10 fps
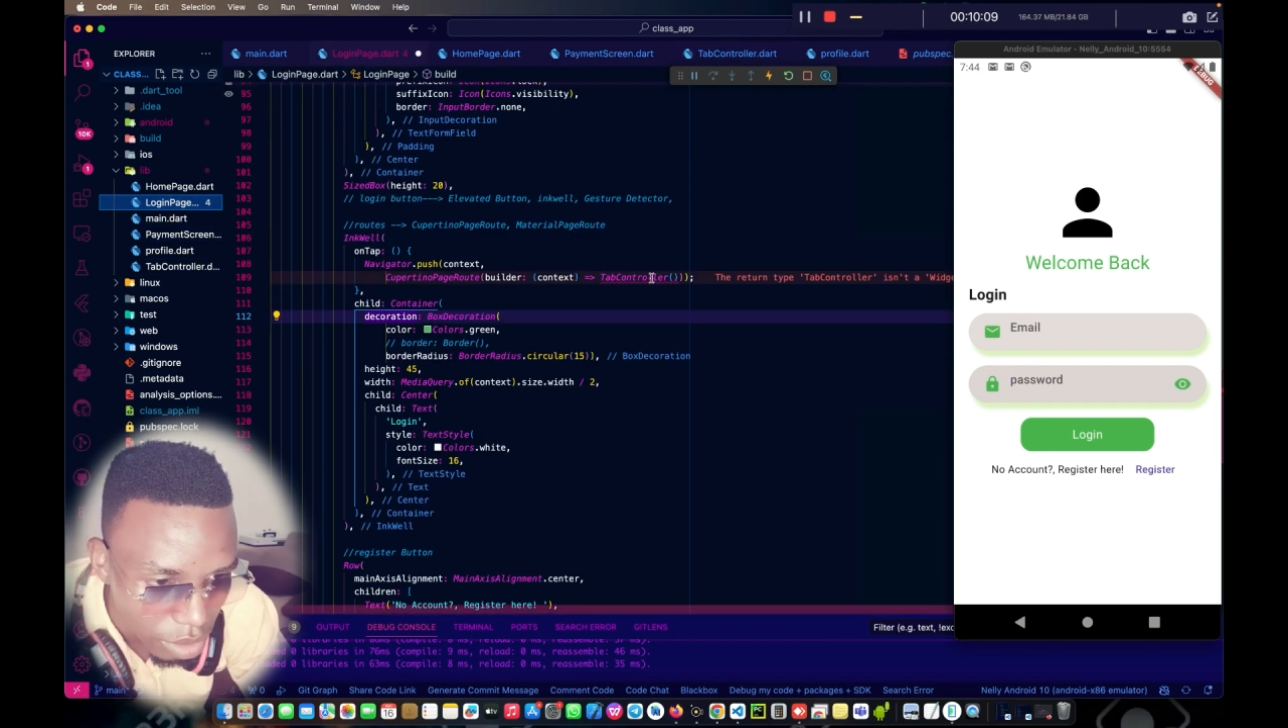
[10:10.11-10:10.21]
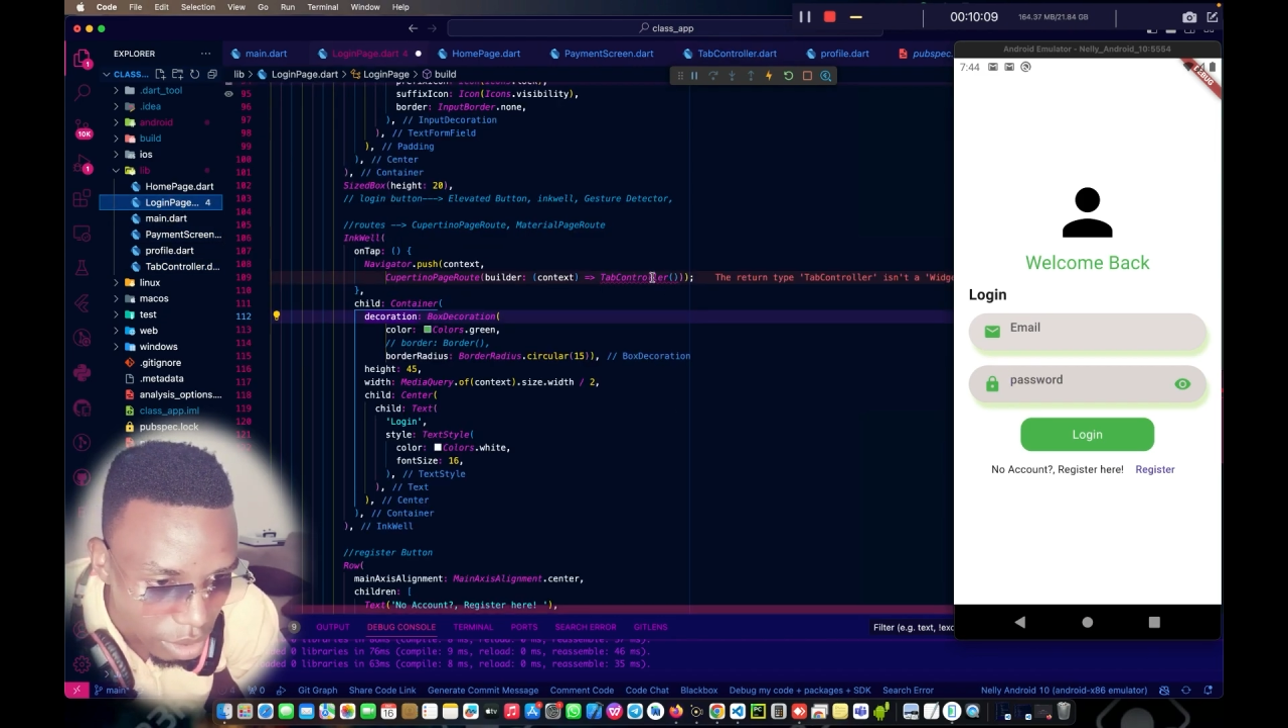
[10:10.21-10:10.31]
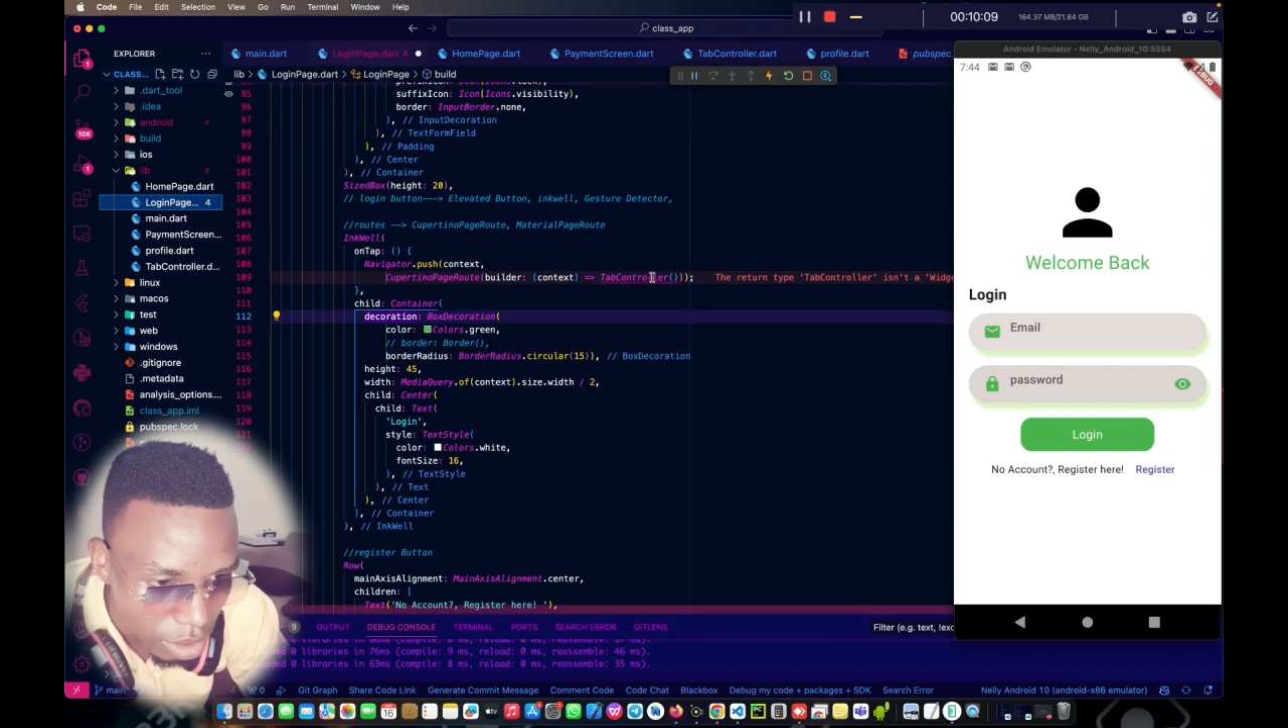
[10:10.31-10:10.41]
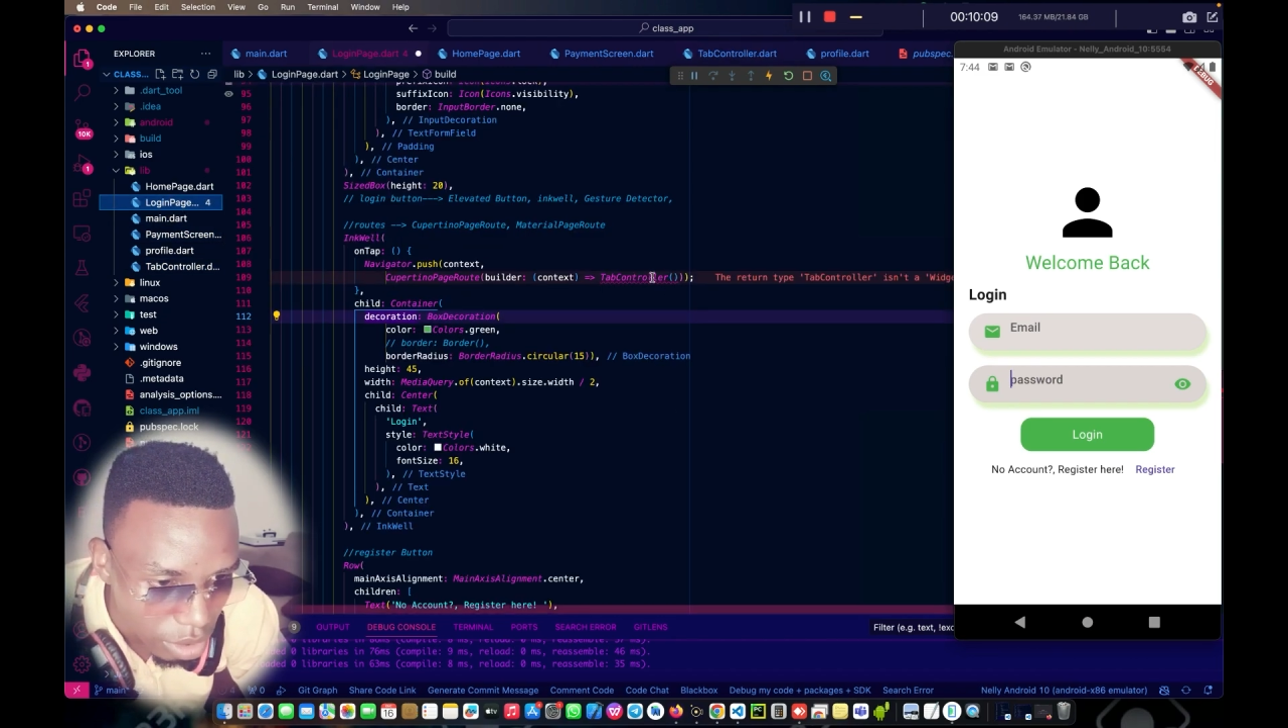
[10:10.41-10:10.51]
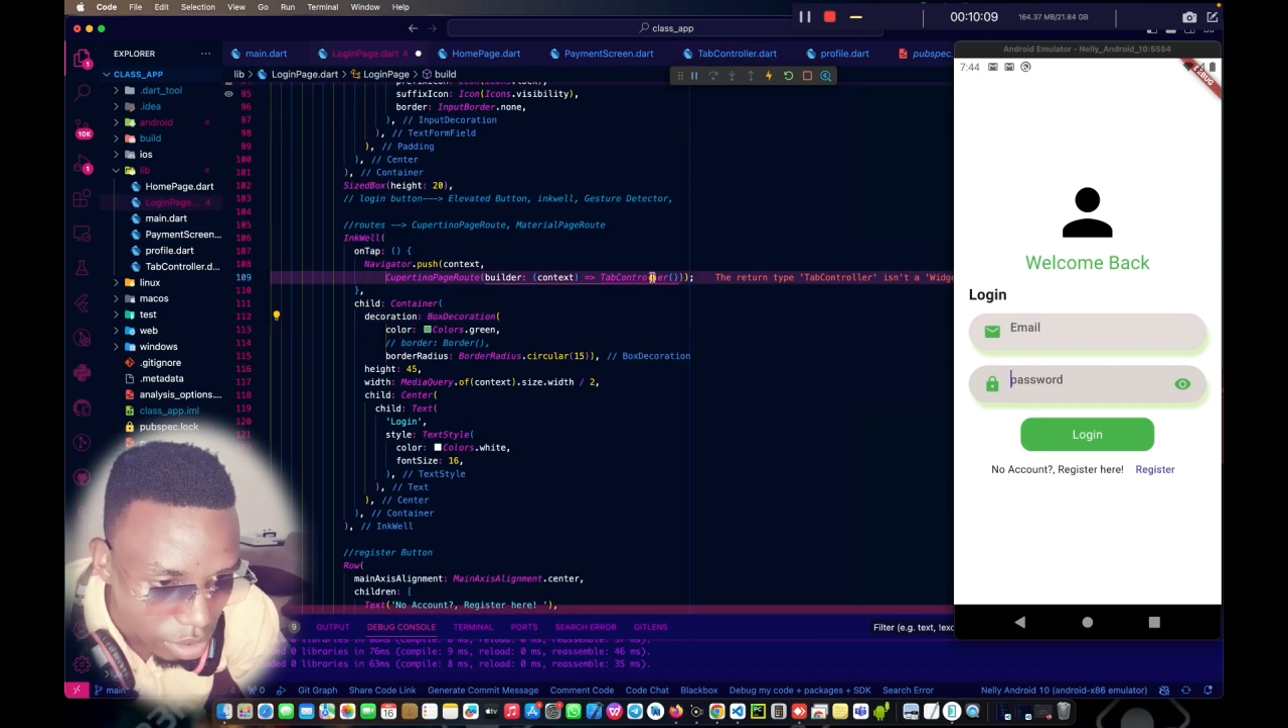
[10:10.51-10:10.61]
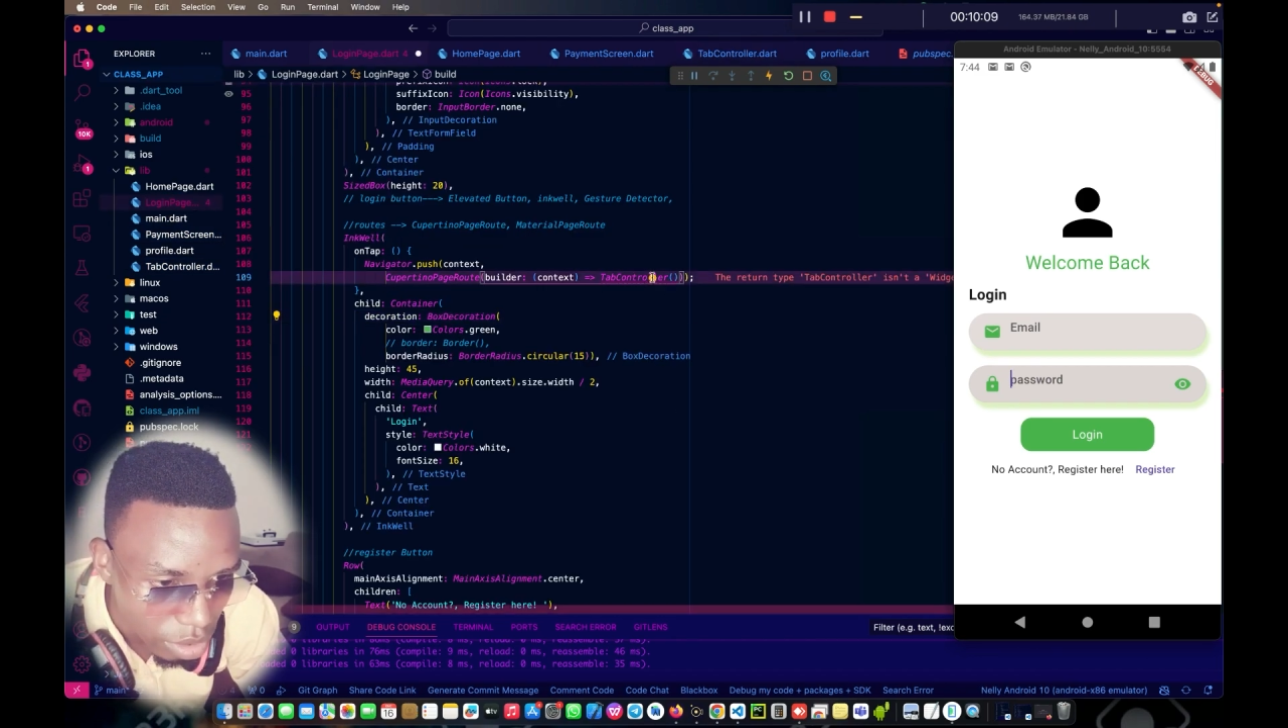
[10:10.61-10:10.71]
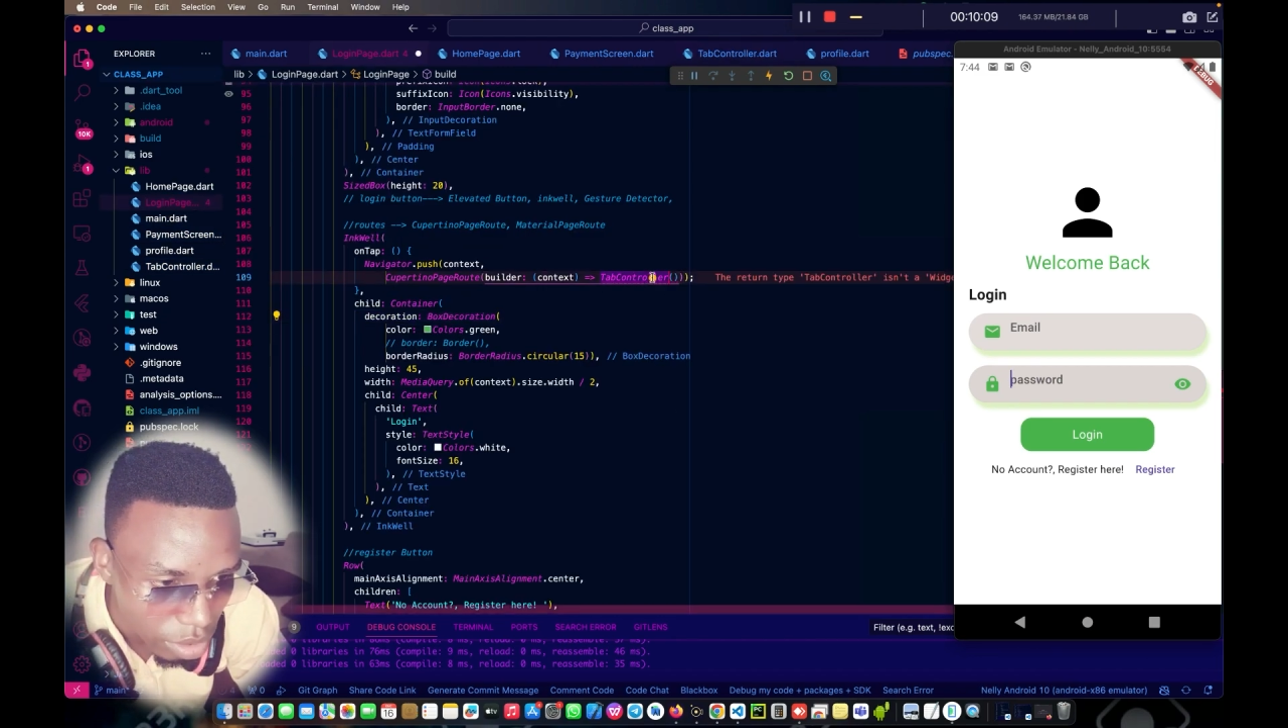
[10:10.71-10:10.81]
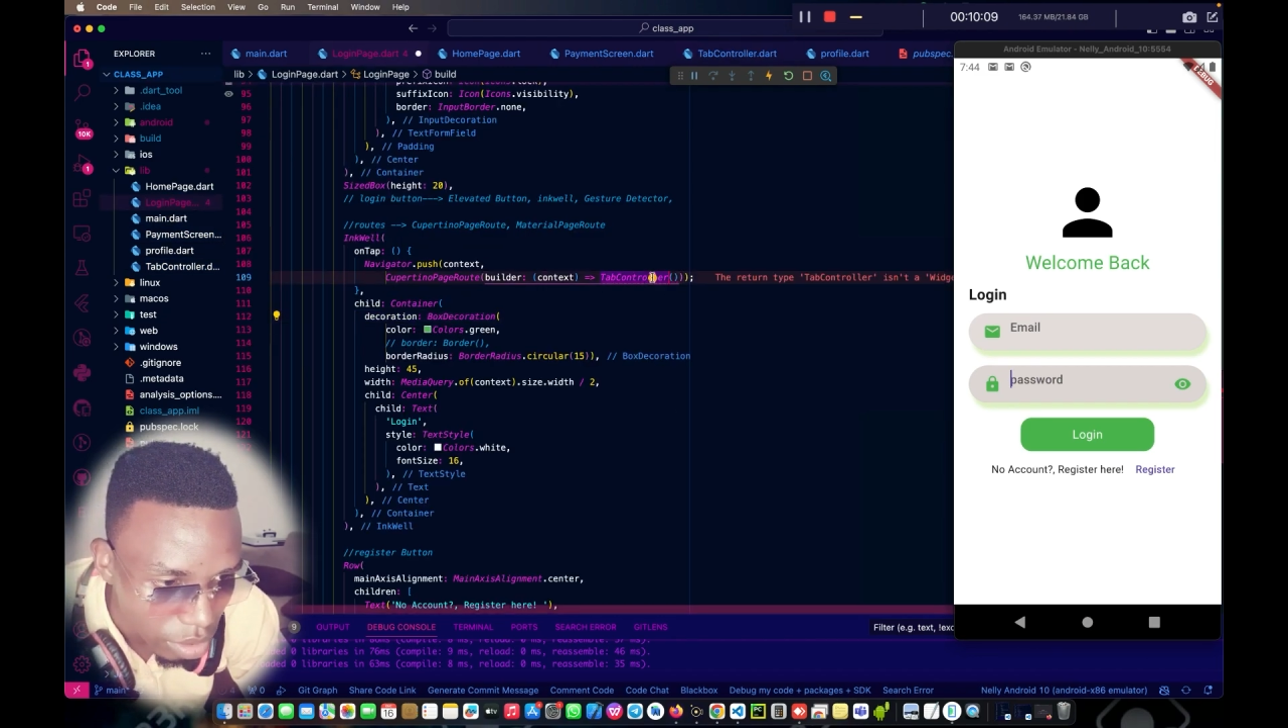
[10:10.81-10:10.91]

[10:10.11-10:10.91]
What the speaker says: page.